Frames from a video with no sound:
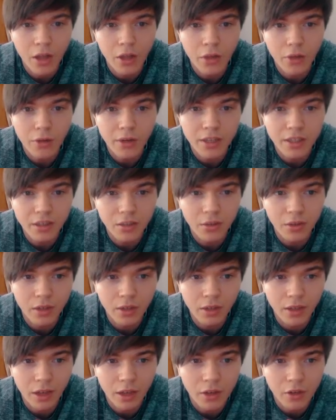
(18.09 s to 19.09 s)
three
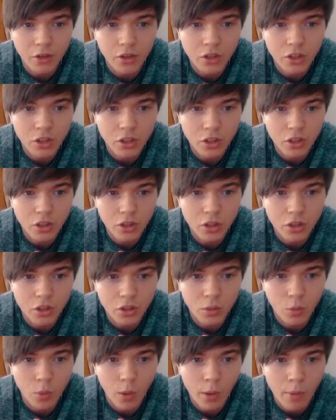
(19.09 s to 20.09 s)
stranded cows
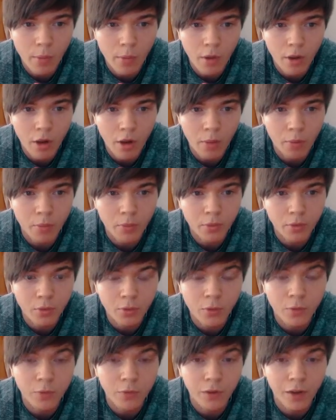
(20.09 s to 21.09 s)
swam up to
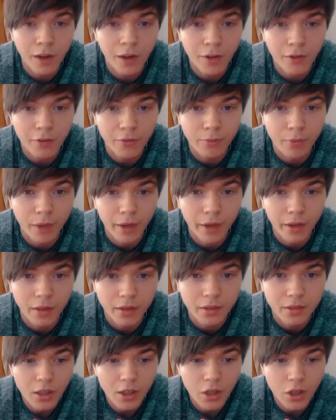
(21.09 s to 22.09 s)
5
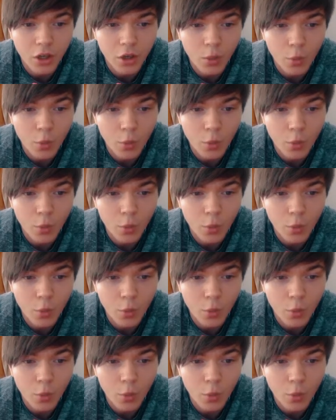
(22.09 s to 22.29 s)
miles,